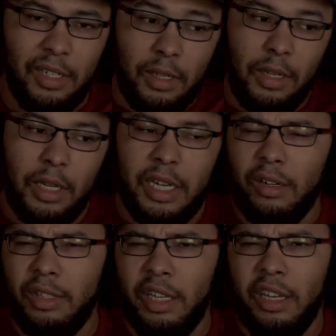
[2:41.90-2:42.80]
I don't
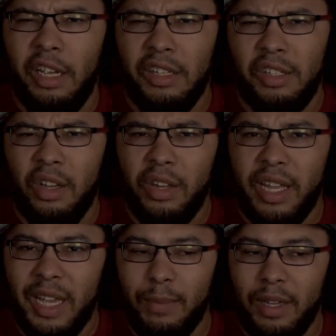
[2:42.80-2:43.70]
think you need to know
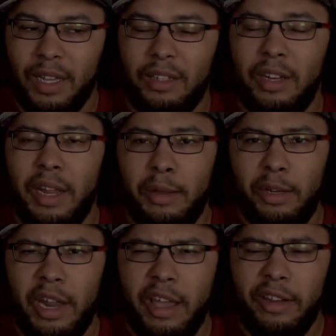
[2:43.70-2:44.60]
that, but you know, you
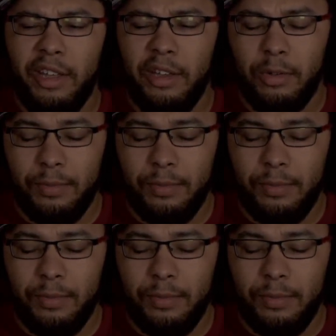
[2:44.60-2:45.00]
now you know.